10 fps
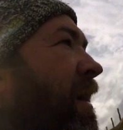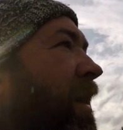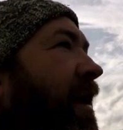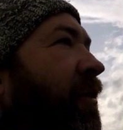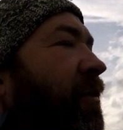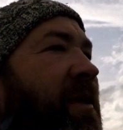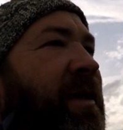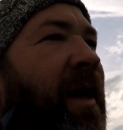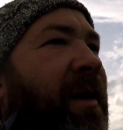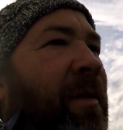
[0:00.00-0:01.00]
and you can
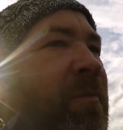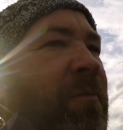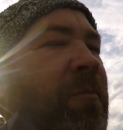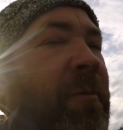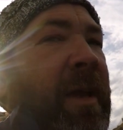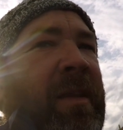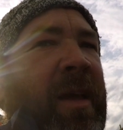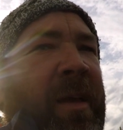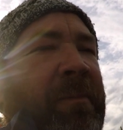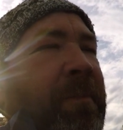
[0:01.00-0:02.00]
set up right there.